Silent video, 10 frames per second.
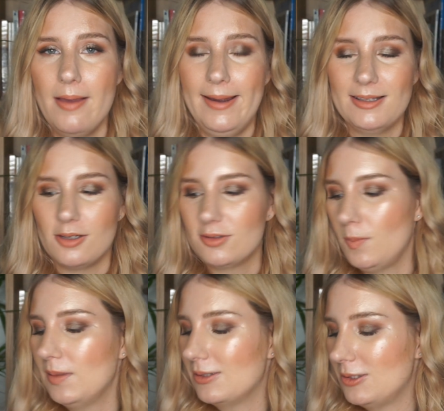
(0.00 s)
and it's also a
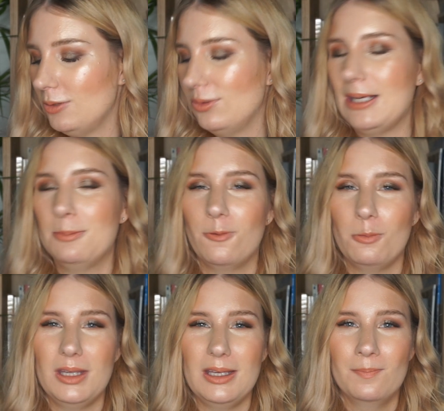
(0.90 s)
bit too deep for
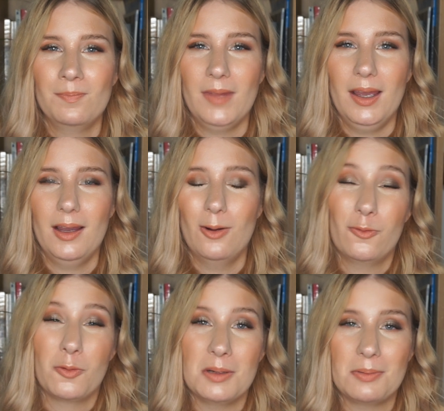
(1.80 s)
me or
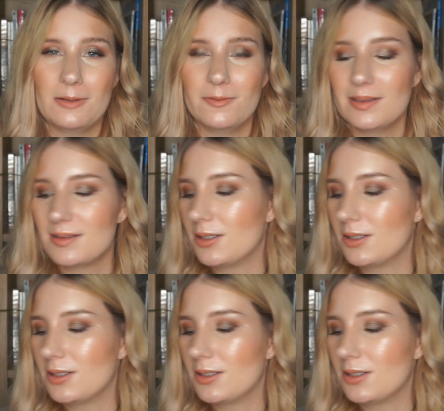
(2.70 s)
for my preference.